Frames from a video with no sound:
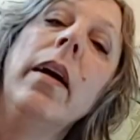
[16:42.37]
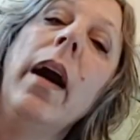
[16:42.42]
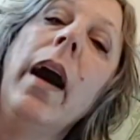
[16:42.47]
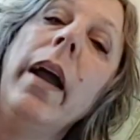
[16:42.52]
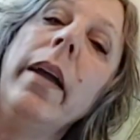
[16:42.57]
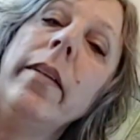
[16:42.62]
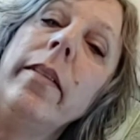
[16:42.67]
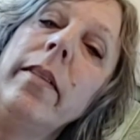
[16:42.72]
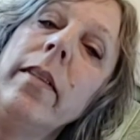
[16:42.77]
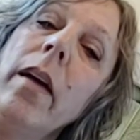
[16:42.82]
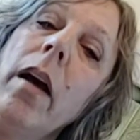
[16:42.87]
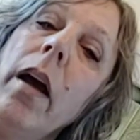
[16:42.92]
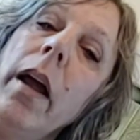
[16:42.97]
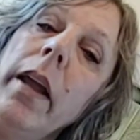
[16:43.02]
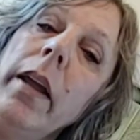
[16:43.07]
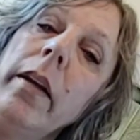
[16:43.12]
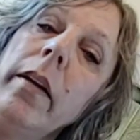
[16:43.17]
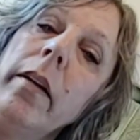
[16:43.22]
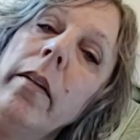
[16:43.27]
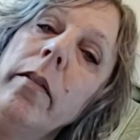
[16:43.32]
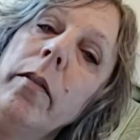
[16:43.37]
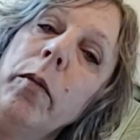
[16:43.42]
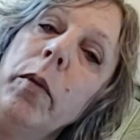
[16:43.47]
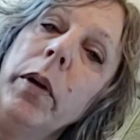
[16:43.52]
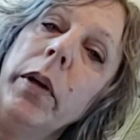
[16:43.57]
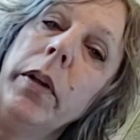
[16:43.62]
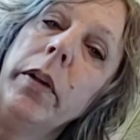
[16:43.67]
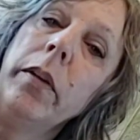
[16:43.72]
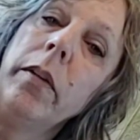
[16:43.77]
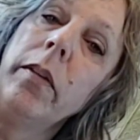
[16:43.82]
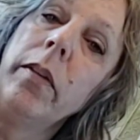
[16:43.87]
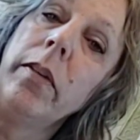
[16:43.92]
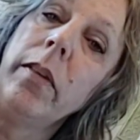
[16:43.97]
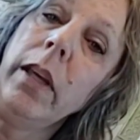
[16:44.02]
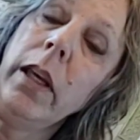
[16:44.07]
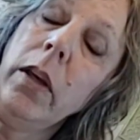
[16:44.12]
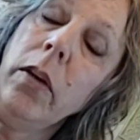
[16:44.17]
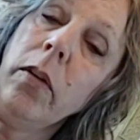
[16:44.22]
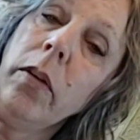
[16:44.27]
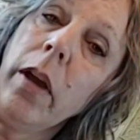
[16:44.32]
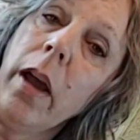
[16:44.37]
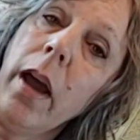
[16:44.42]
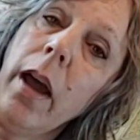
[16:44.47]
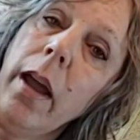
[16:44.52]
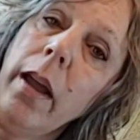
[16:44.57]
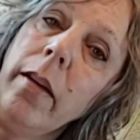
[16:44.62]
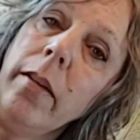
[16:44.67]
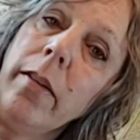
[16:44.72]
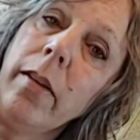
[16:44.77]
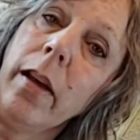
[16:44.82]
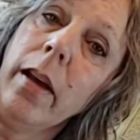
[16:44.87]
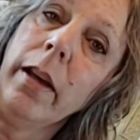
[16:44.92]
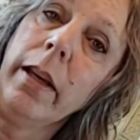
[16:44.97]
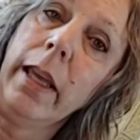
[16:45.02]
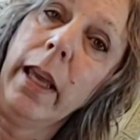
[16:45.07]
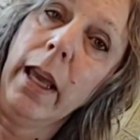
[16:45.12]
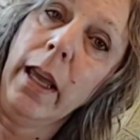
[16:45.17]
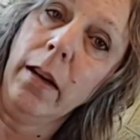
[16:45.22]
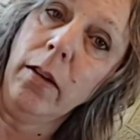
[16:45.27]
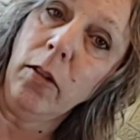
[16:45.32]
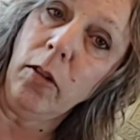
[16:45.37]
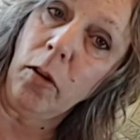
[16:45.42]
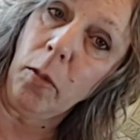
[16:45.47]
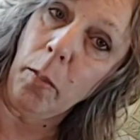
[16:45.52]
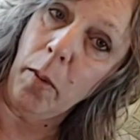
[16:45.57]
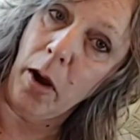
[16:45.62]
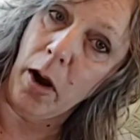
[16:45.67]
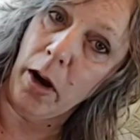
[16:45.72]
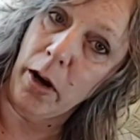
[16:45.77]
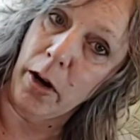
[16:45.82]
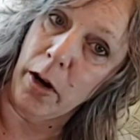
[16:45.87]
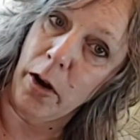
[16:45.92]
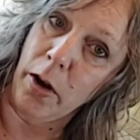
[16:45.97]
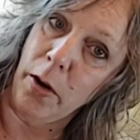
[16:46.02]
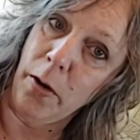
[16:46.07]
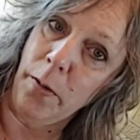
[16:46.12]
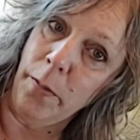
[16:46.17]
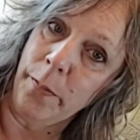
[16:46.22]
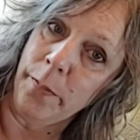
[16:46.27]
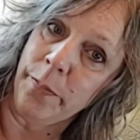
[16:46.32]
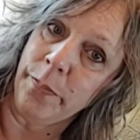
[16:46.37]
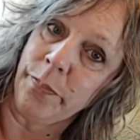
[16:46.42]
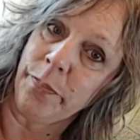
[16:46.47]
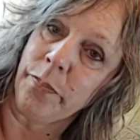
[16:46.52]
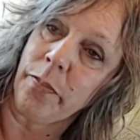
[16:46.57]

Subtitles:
I will see you guys again tomorrow.